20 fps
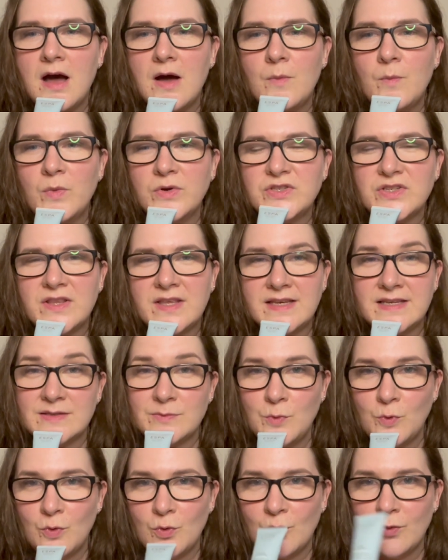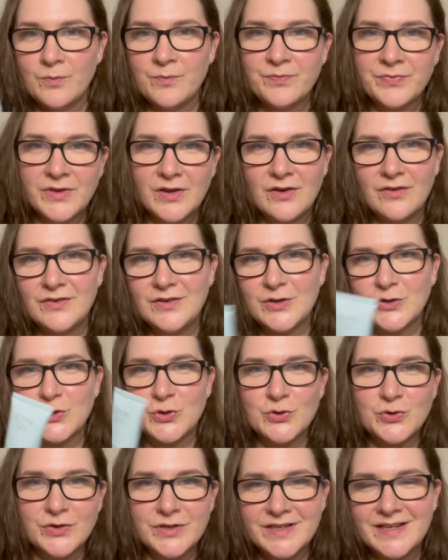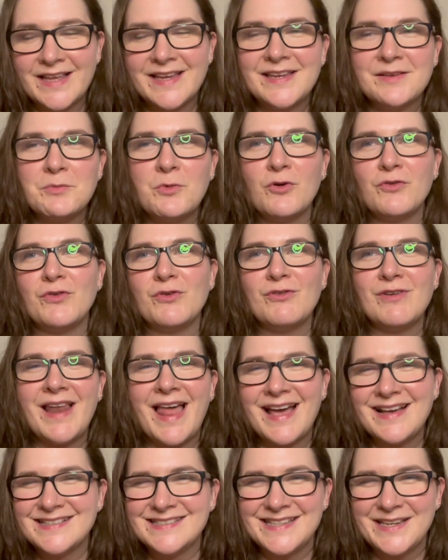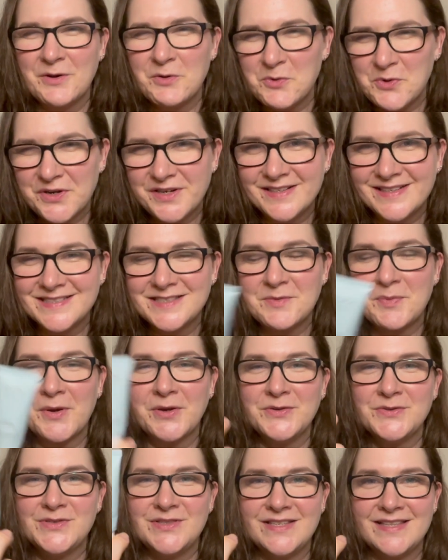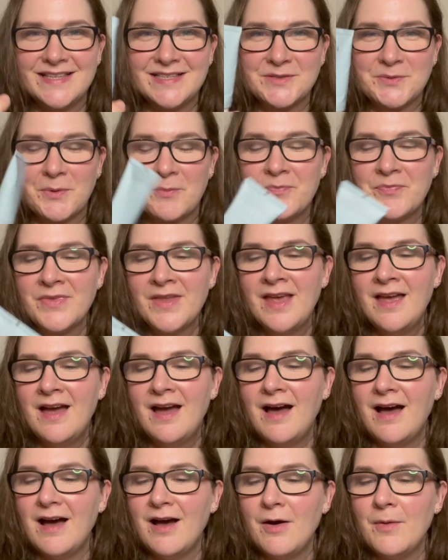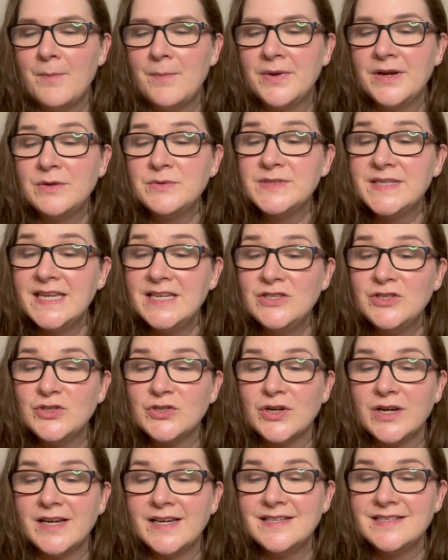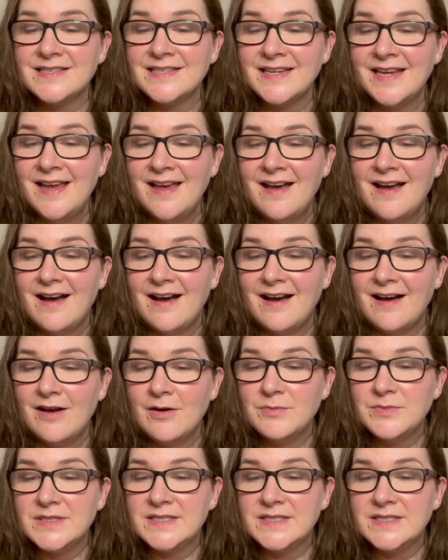which I think is more of a luxury, like more of a relaxing one as opposed to this one. But I was keen to try it to